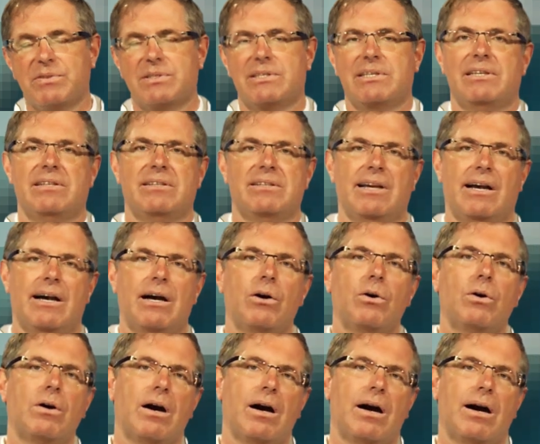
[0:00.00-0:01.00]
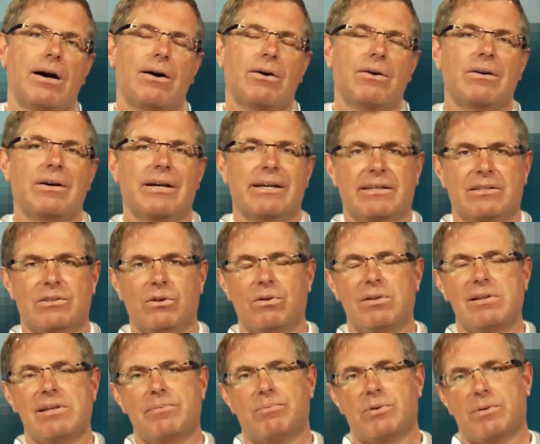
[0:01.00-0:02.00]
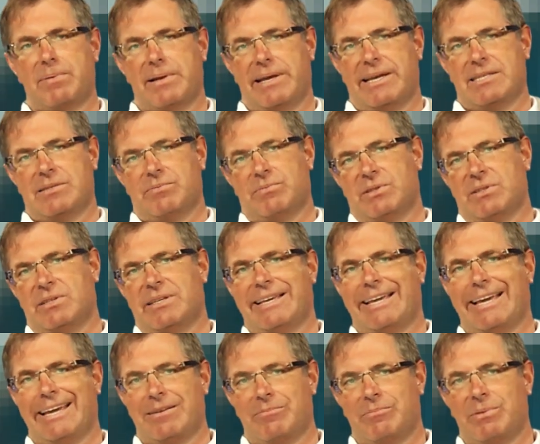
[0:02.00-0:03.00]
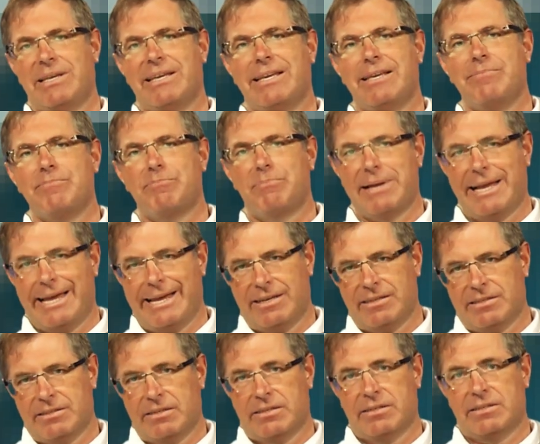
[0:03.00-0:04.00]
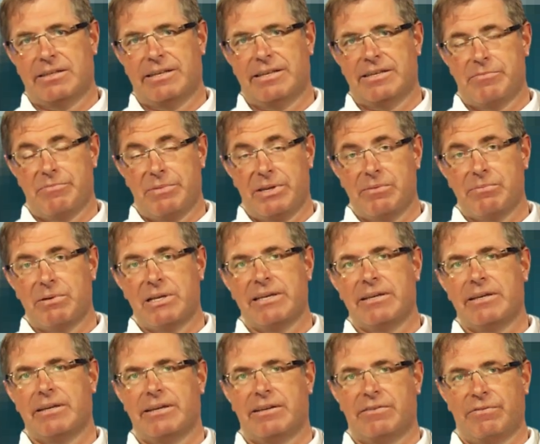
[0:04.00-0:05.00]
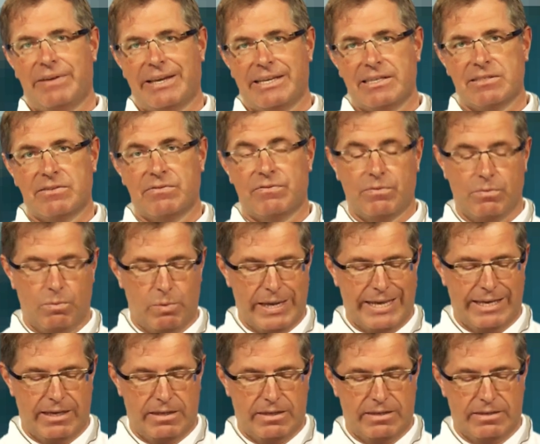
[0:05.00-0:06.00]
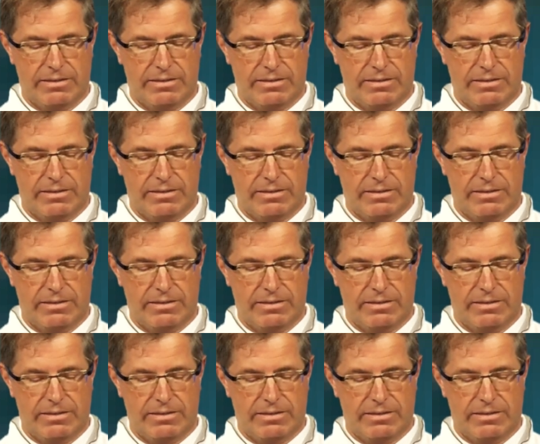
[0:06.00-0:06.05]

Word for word: seen now how a total hip replacement can be implanted in a minimally invasive way.